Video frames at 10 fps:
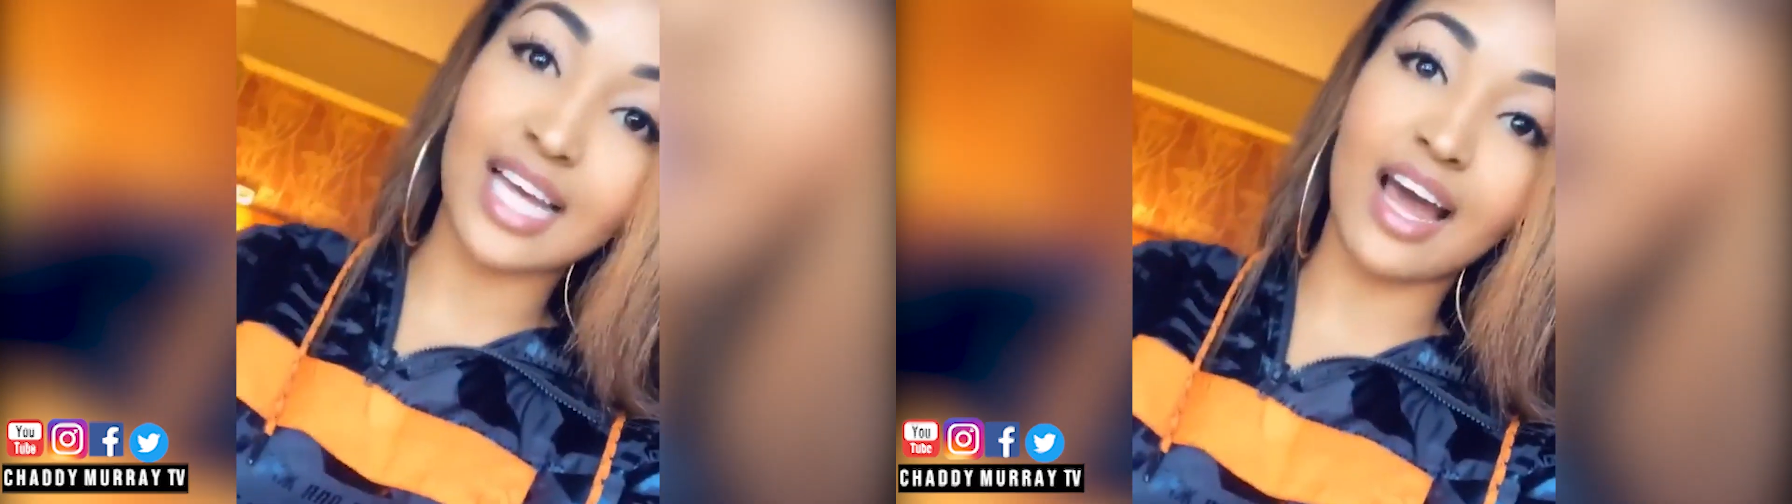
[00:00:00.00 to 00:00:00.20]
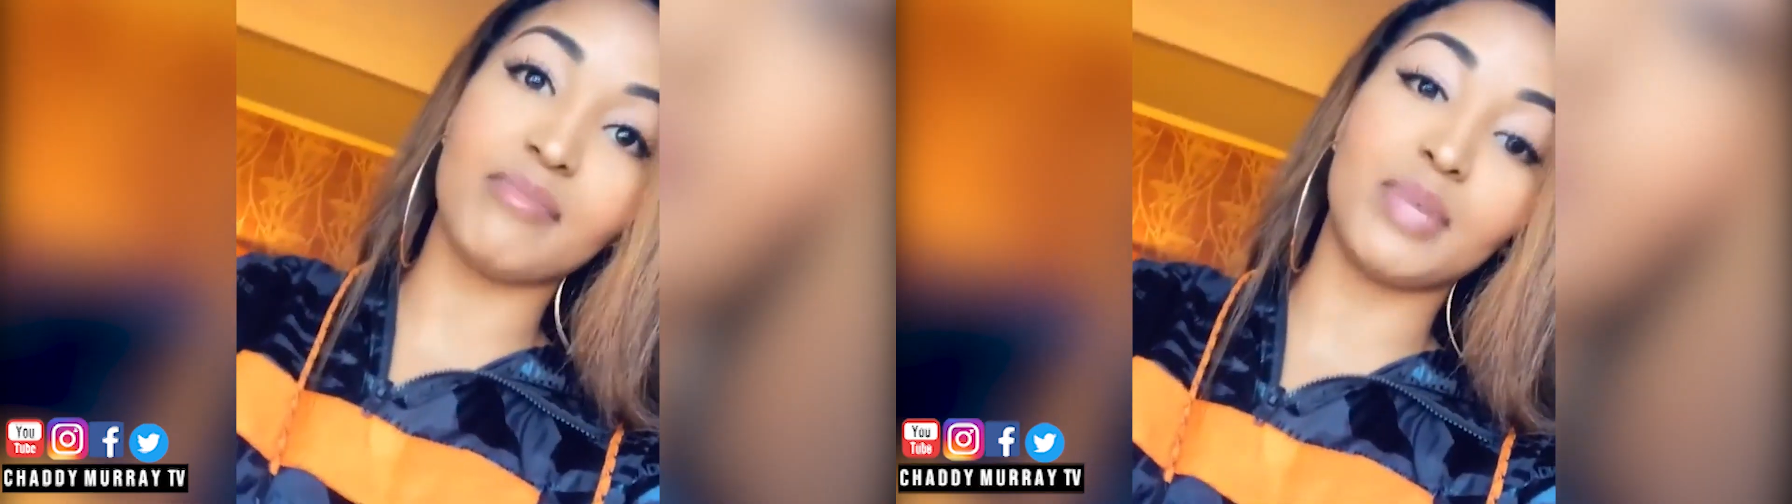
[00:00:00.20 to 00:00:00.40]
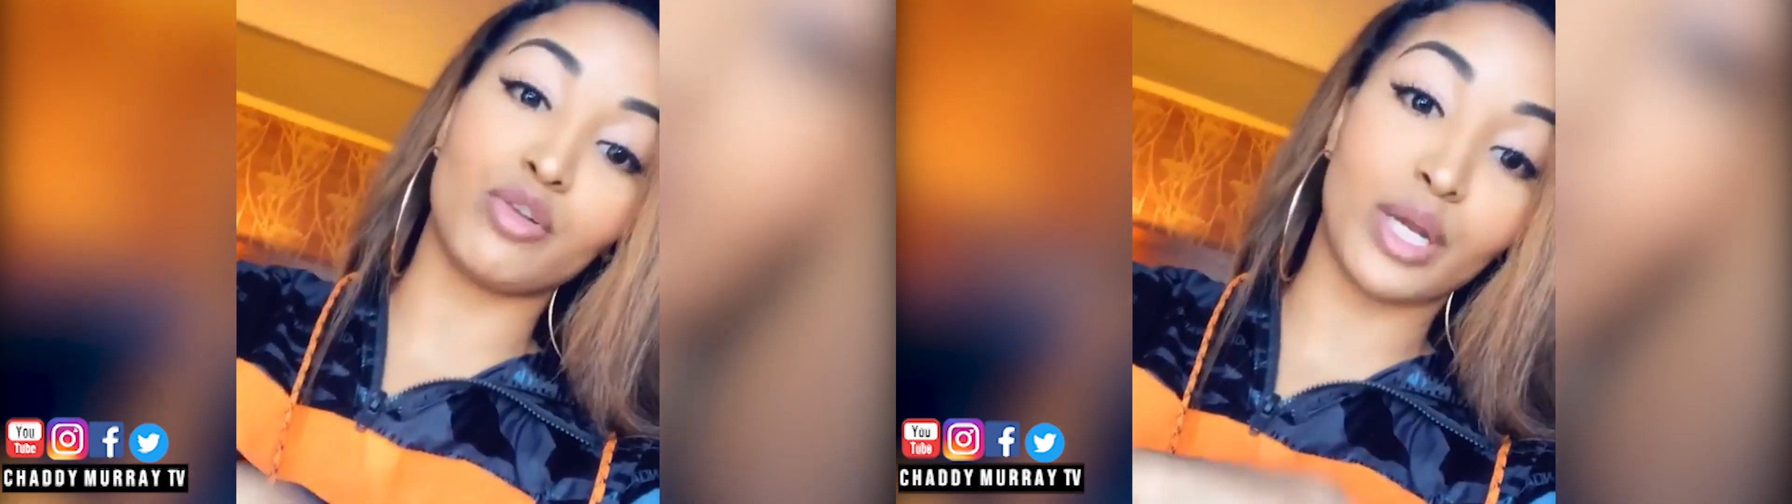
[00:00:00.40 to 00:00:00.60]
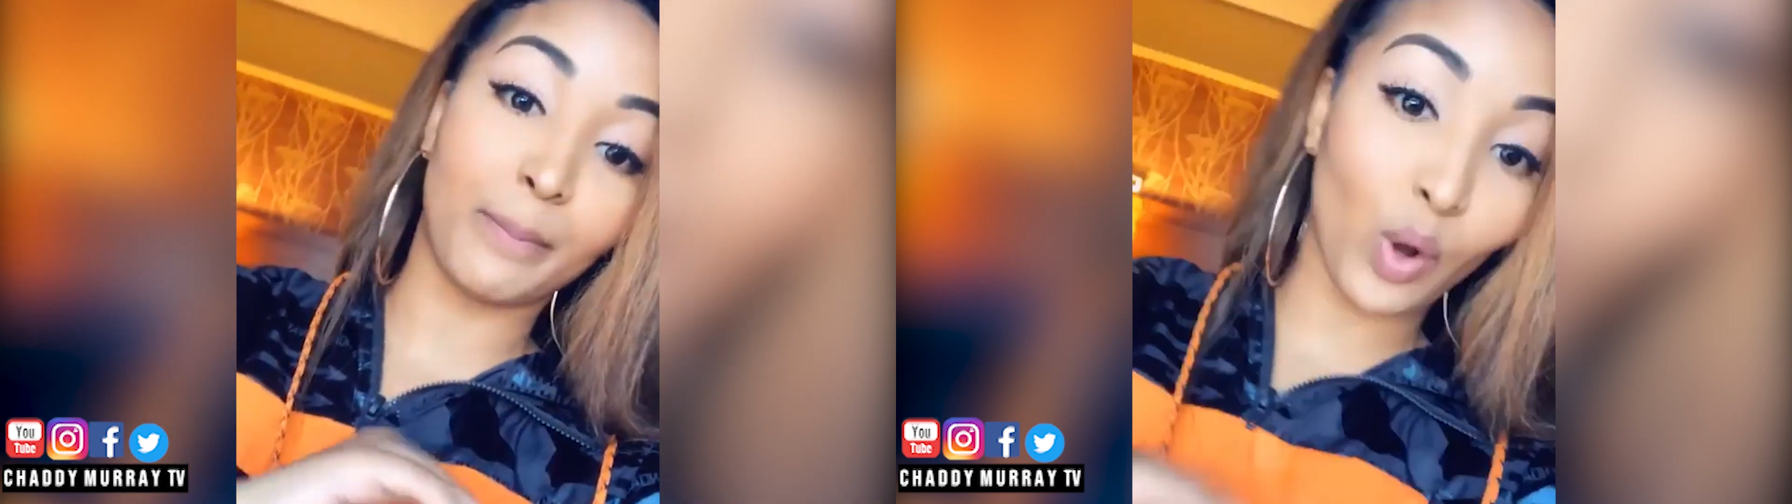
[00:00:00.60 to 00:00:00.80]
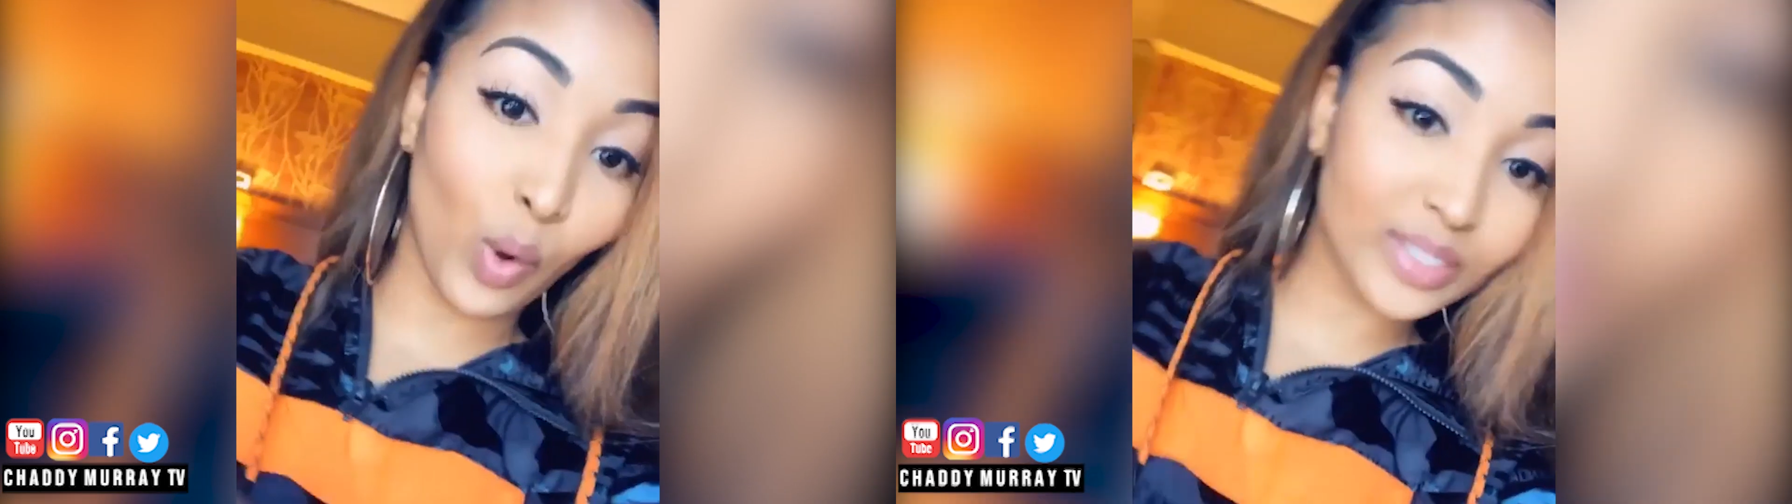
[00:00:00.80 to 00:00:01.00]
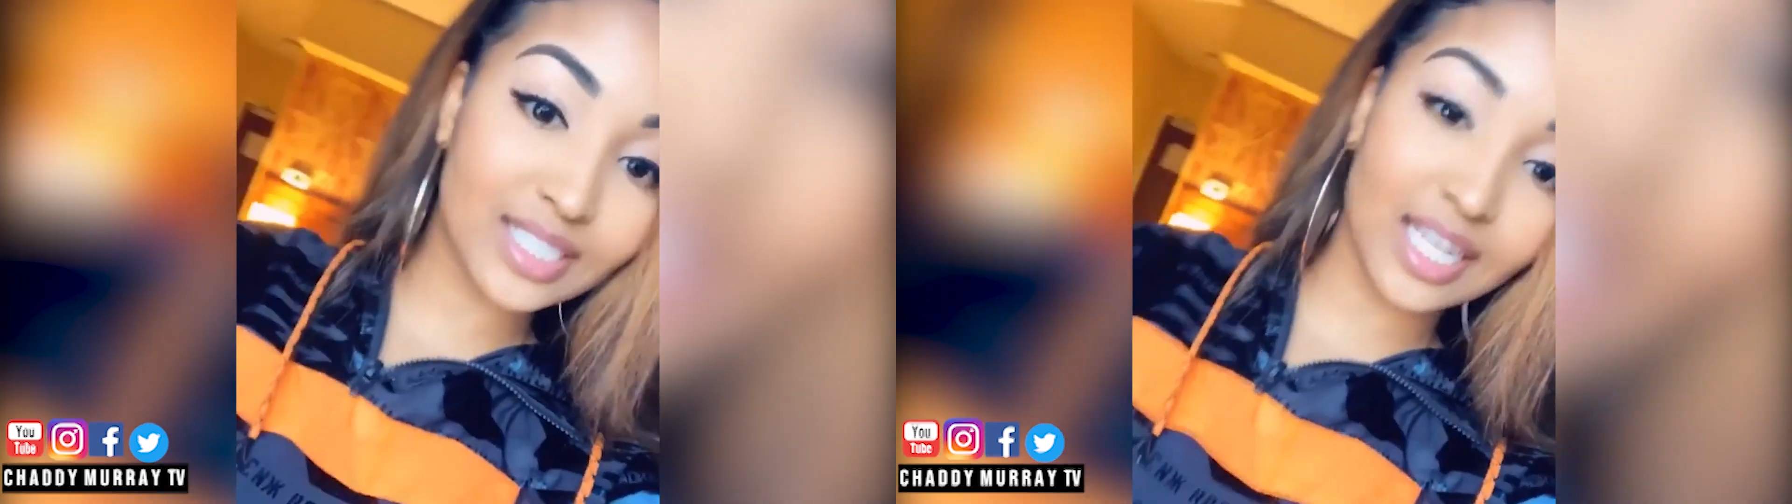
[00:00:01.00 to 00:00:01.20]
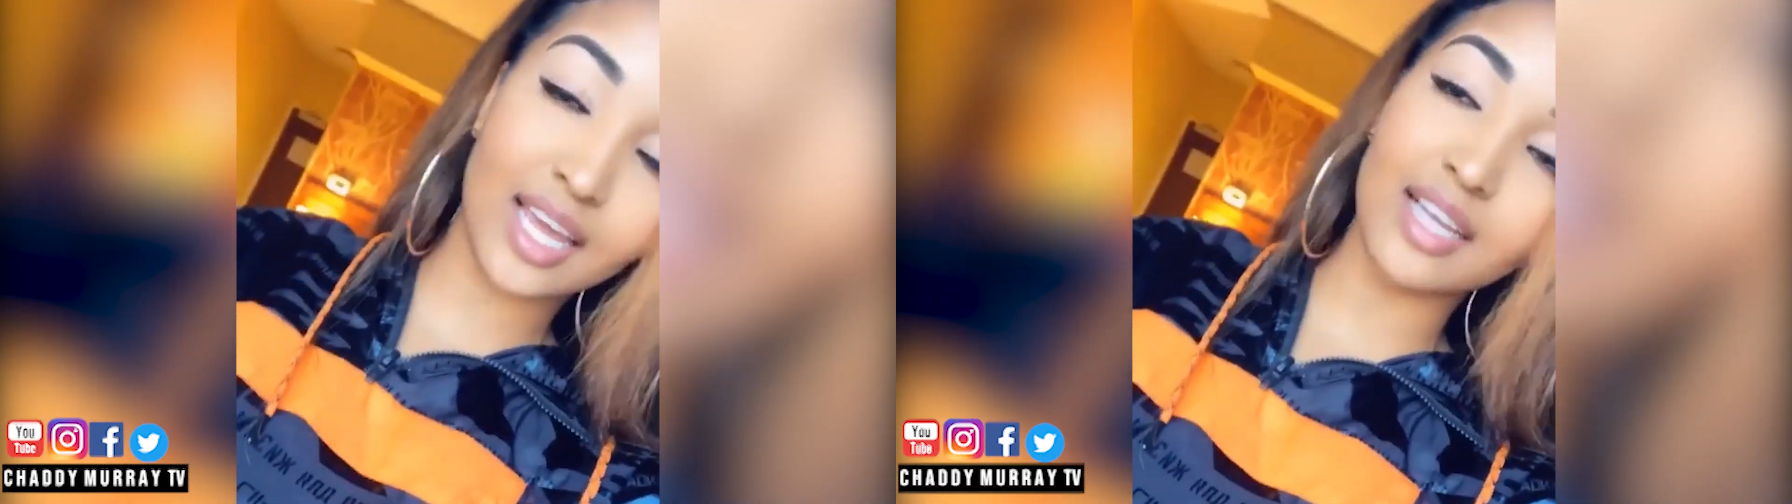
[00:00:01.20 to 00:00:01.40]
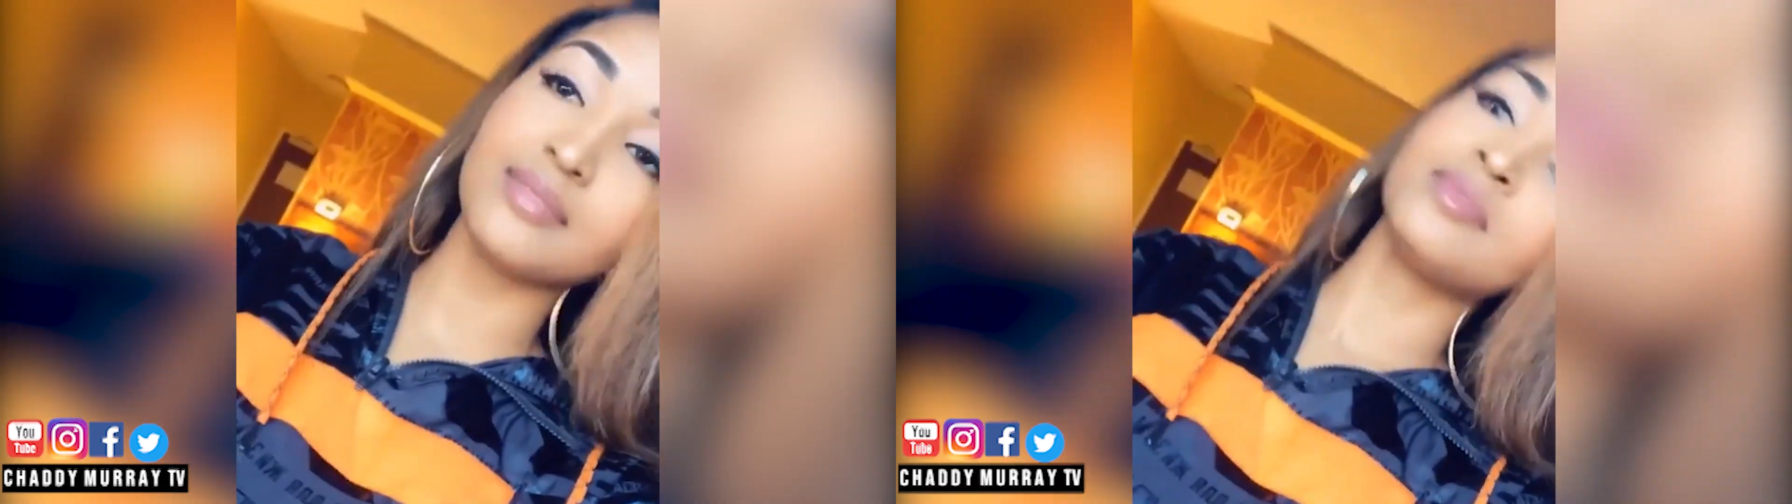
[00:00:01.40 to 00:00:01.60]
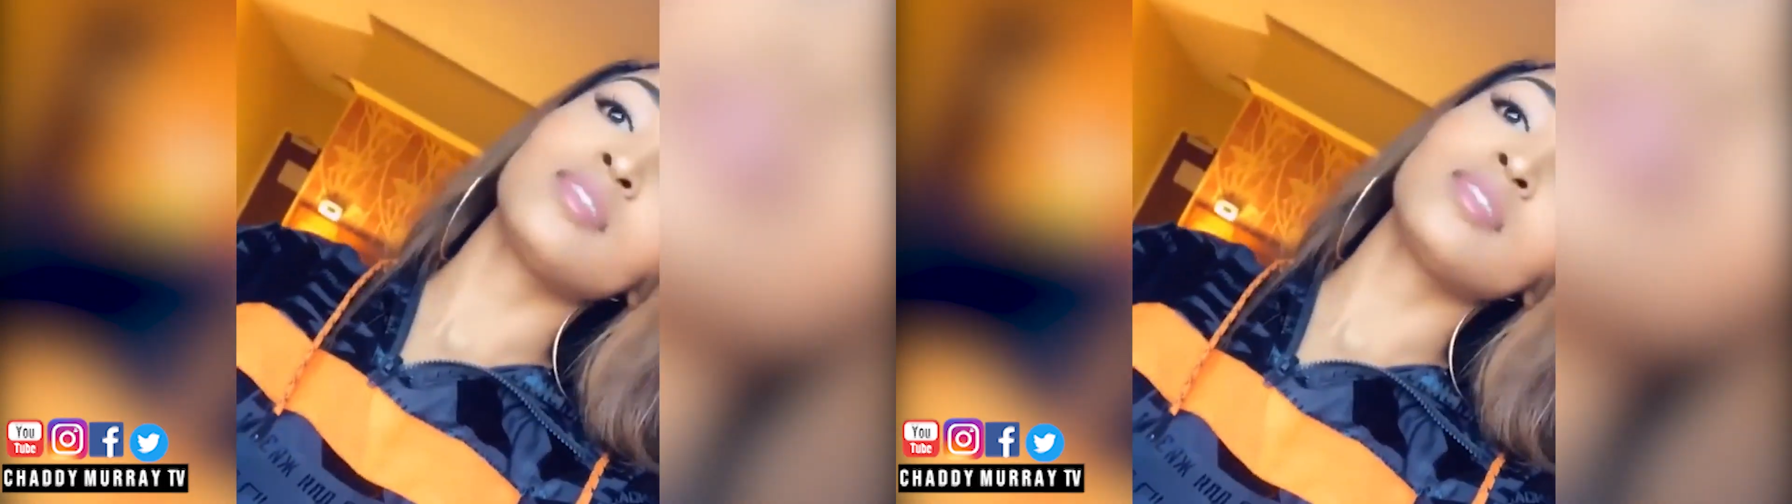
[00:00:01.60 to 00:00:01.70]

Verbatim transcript: that have been reposting,